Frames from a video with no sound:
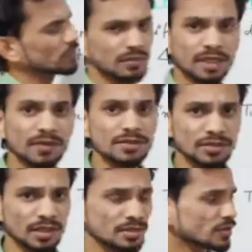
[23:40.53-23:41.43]
inverse
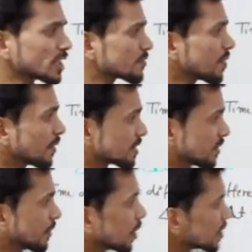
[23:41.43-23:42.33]

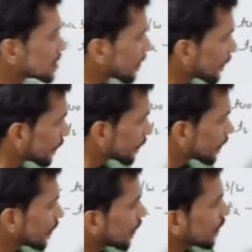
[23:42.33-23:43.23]
transformation, because
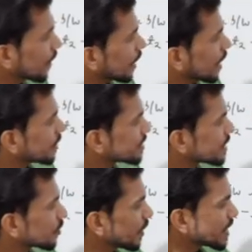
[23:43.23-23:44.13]
in this
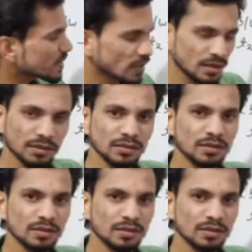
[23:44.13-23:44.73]
equation